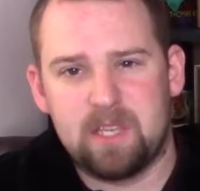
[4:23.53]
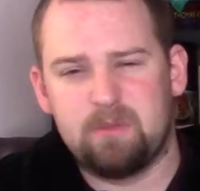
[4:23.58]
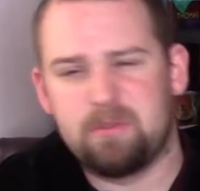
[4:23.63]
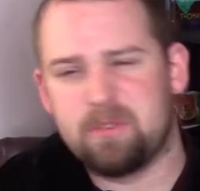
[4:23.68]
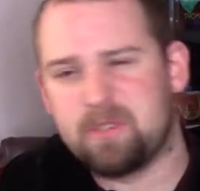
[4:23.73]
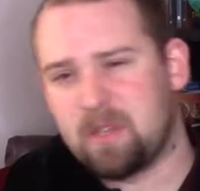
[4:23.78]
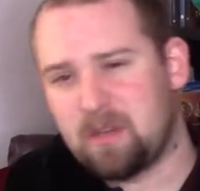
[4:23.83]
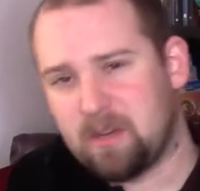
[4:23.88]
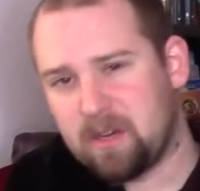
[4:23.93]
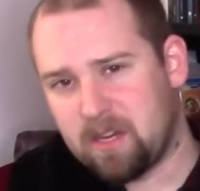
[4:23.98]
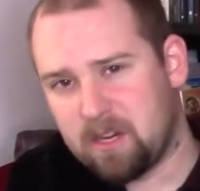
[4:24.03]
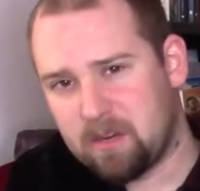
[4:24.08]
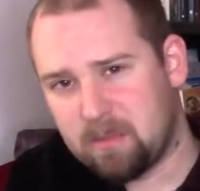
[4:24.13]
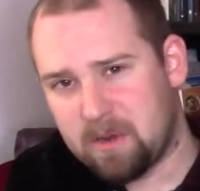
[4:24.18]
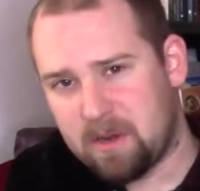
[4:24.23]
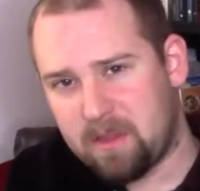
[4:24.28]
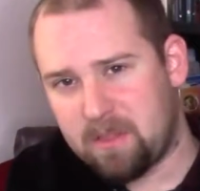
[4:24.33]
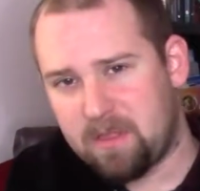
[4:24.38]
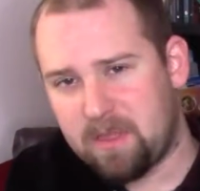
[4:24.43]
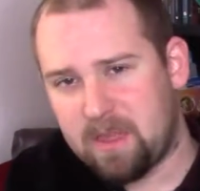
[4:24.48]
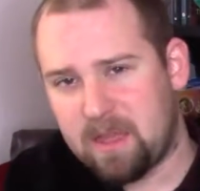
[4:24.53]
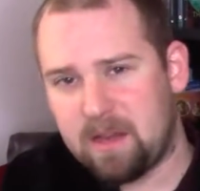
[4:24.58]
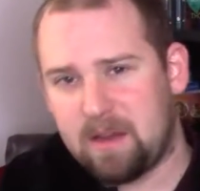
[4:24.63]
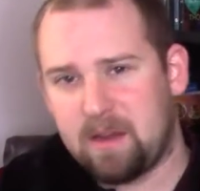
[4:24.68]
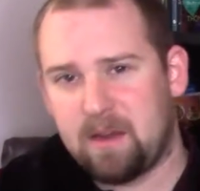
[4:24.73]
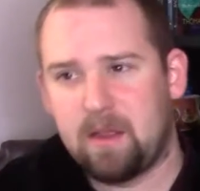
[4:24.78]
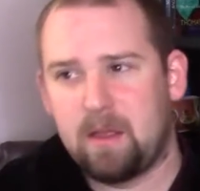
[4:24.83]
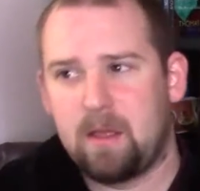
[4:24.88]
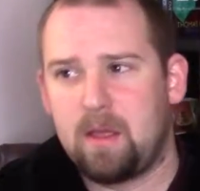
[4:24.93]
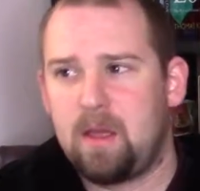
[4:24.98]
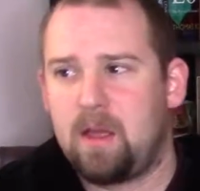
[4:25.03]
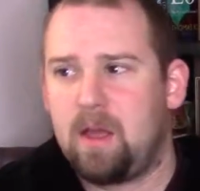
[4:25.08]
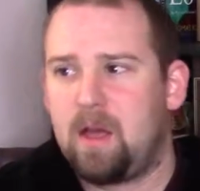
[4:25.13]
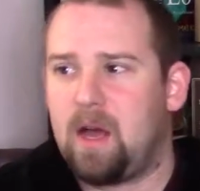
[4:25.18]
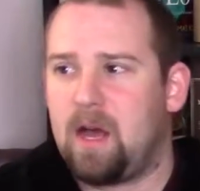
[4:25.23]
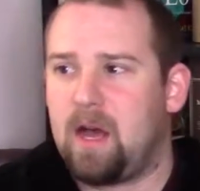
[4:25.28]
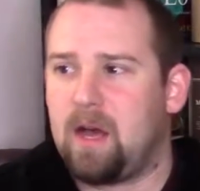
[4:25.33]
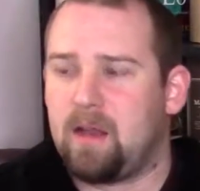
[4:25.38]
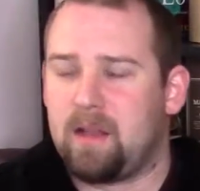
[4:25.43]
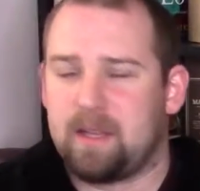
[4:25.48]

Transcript: It was a little bit thin, uh,